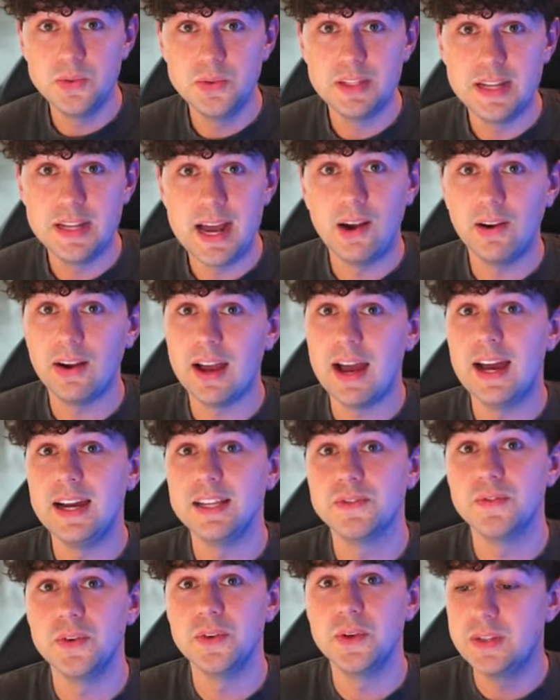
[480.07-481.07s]
now,
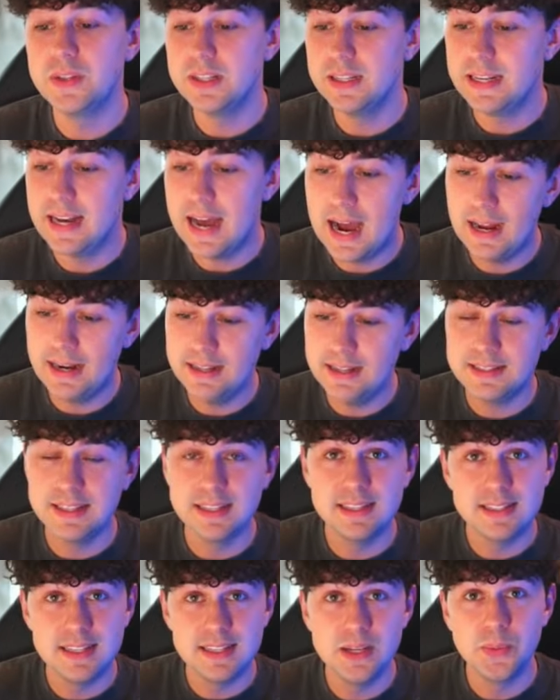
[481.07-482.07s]
guys, for you to not
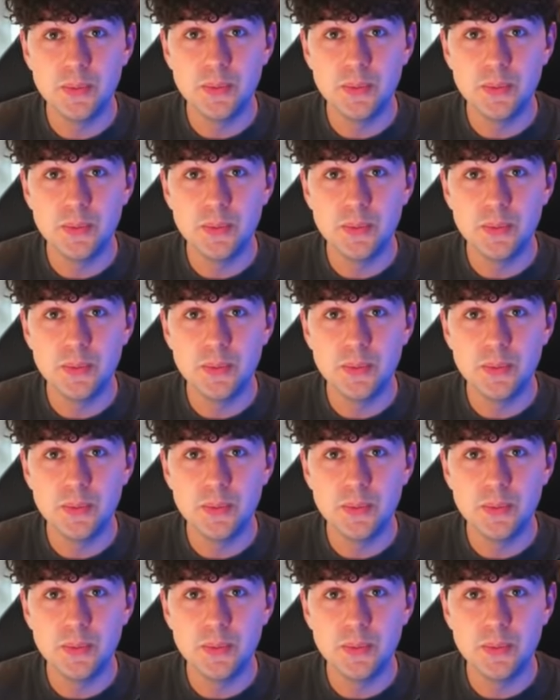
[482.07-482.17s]
succeed with